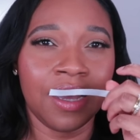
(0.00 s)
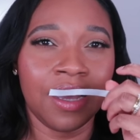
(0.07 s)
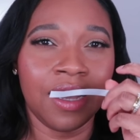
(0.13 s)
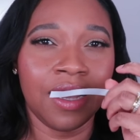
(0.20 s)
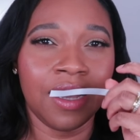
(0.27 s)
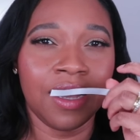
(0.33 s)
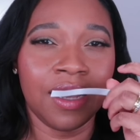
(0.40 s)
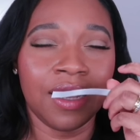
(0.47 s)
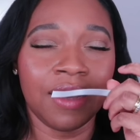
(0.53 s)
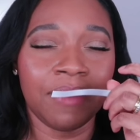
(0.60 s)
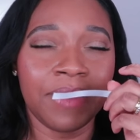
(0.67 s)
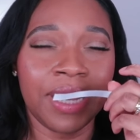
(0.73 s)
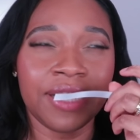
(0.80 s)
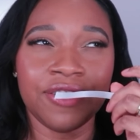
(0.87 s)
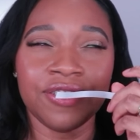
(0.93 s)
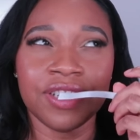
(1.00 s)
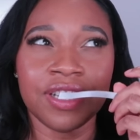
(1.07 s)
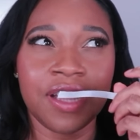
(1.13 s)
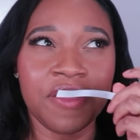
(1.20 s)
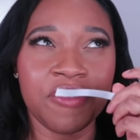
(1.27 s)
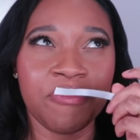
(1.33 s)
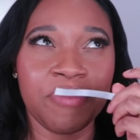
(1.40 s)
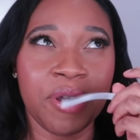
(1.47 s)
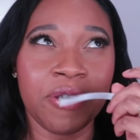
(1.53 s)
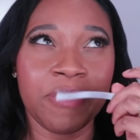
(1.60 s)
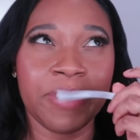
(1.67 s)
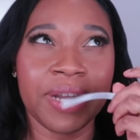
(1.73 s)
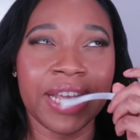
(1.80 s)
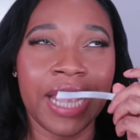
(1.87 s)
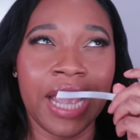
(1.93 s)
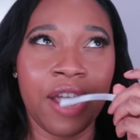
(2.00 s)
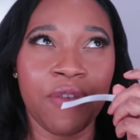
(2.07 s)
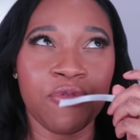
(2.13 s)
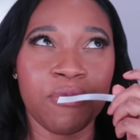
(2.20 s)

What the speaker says: And there's another berry, but I can't